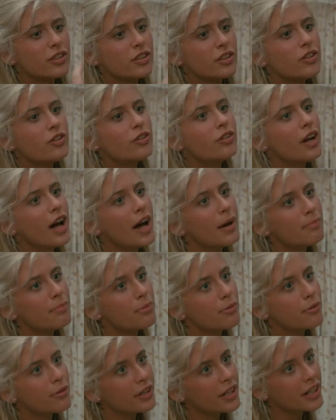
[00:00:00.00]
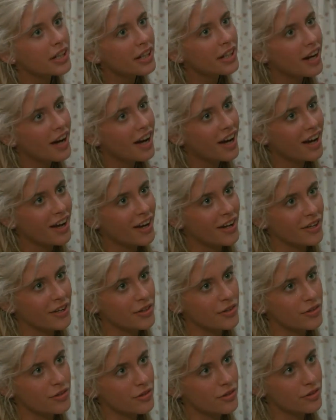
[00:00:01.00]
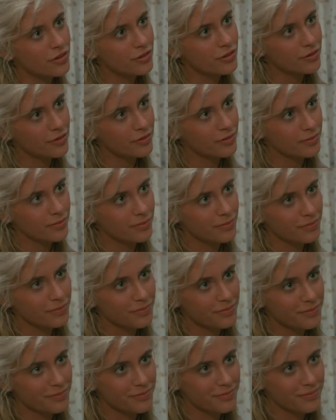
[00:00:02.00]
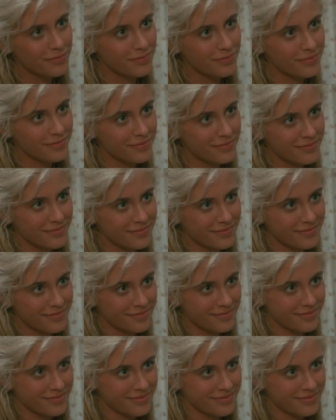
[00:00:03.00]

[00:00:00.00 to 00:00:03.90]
Uh, you got pretty eyes. Right there it